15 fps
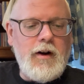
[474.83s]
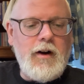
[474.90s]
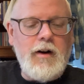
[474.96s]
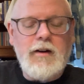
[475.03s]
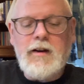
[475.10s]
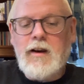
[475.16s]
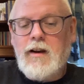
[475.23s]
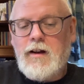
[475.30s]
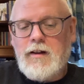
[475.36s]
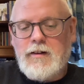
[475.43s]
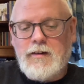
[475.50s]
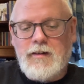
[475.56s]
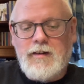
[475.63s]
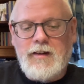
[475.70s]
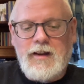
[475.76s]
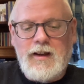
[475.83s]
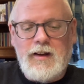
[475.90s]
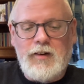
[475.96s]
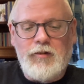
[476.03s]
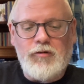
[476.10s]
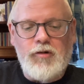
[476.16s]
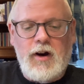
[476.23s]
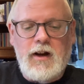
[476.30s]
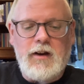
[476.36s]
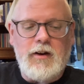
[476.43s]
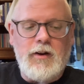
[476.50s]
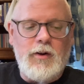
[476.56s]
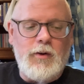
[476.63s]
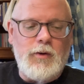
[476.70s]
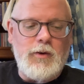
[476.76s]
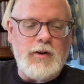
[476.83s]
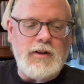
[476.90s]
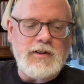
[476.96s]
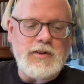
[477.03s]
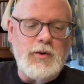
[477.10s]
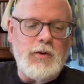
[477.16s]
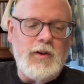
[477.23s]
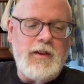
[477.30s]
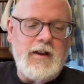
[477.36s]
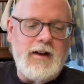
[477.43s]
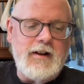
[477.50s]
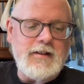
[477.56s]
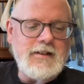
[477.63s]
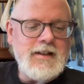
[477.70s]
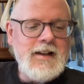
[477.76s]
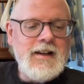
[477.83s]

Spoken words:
unlearned in dragon lore as all that,